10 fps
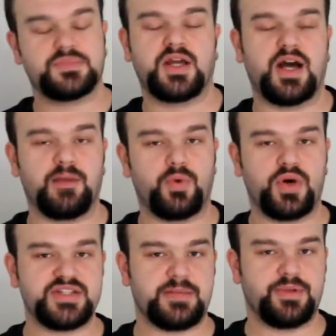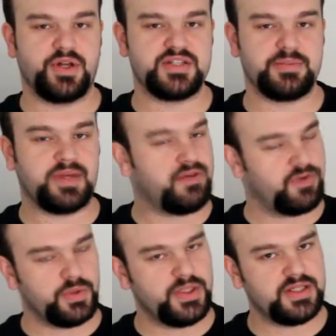I'm always uploading something
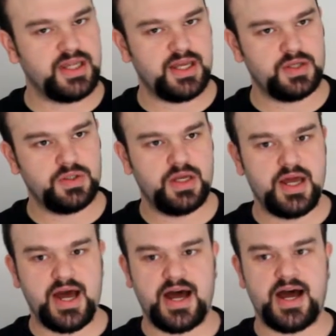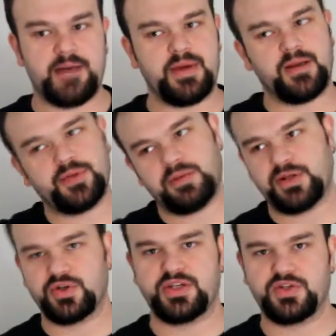every week now, and I'm going to
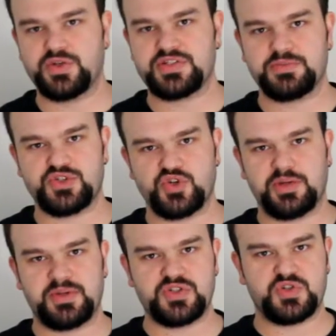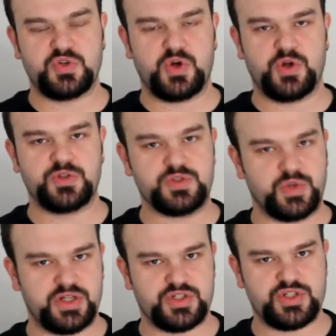be looking to do some streaming soon on
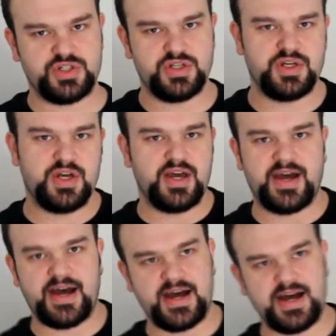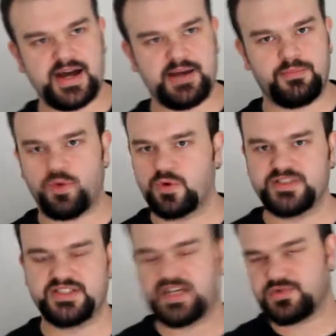Twitch. All
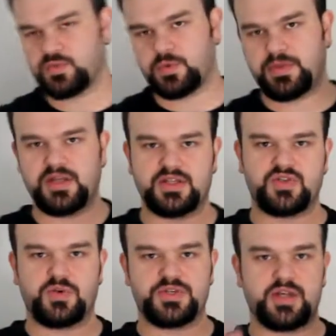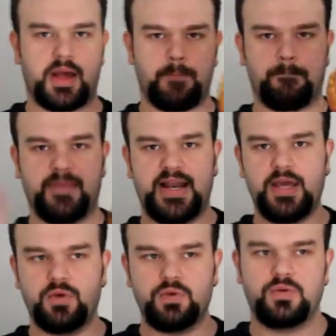details will be in the description below.